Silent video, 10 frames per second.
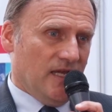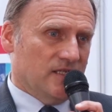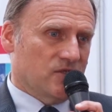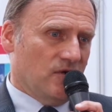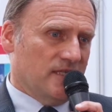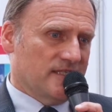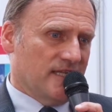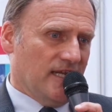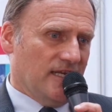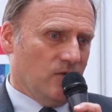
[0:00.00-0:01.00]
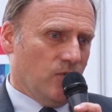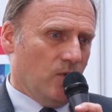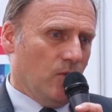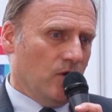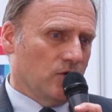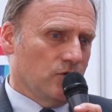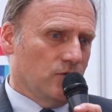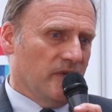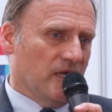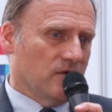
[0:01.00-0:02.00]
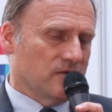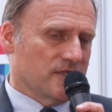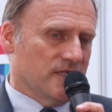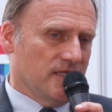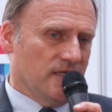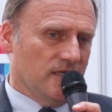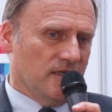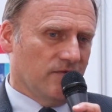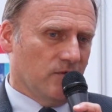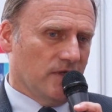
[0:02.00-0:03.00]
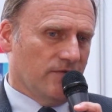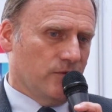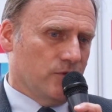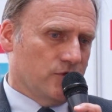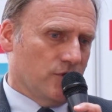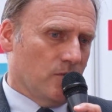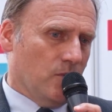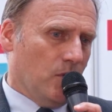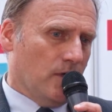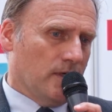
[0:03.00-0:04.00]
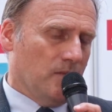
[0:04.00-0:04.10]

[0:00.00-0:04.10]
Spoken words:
So let's say that we want to be considered for the future more and